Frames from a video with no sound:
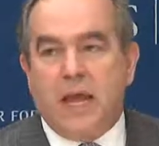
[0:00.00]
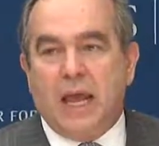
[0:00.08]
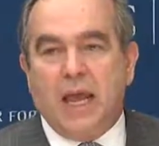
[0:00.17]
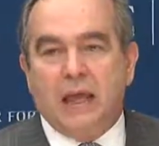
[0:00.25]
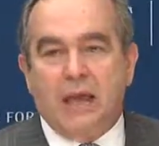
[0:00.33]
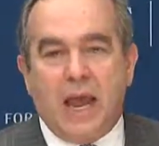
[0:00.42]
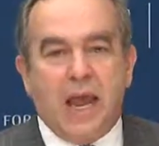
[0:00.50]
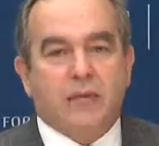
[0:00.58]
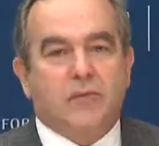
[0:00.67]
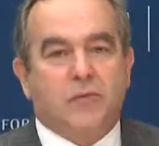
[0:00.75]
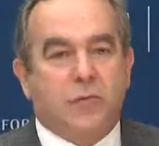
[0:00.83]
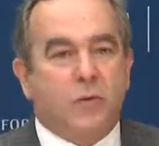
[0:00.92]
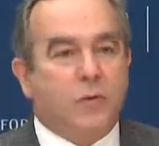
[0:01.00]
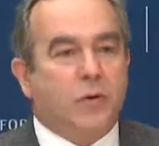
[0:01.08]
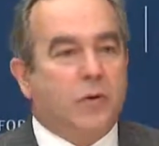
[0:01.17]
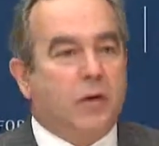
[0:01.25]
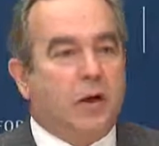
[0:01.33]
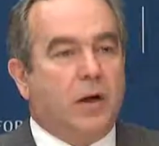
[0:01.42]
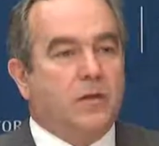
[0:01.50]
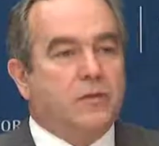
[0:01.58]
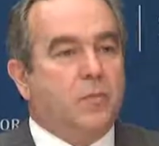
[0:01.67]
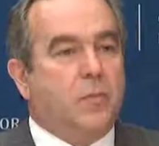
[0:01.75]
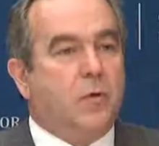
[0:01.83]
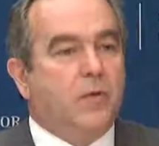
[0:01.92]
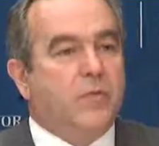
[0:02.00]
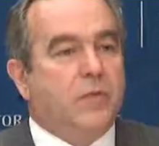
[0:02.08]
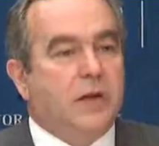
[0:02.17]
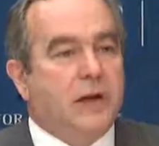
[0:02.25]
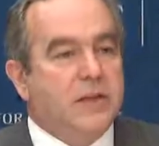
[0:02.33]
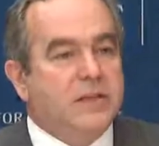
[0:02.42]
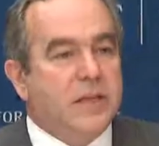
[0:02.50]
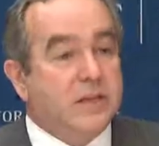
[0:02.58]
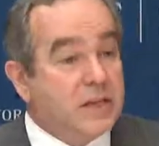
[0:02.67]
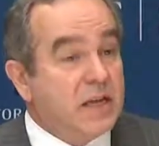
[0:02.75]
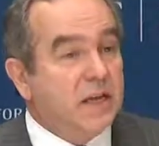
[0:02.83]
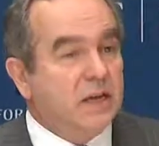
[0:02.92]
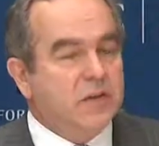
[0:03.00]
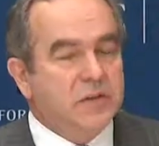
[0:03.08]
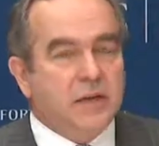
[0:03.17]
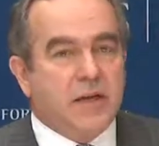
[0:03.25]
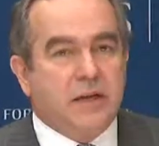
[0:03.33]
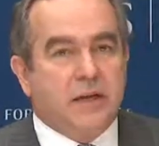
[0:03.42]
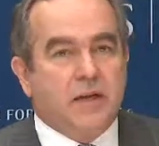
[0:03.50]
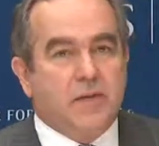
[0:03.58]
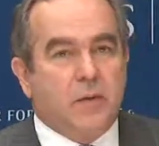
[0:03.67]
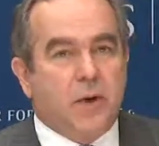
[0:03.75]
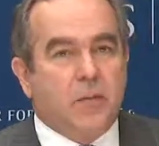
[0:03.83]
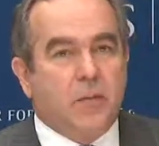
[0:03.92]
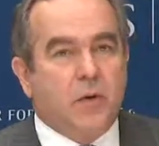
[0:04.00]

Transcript: and asked for uh, support for the United States and understanding as well.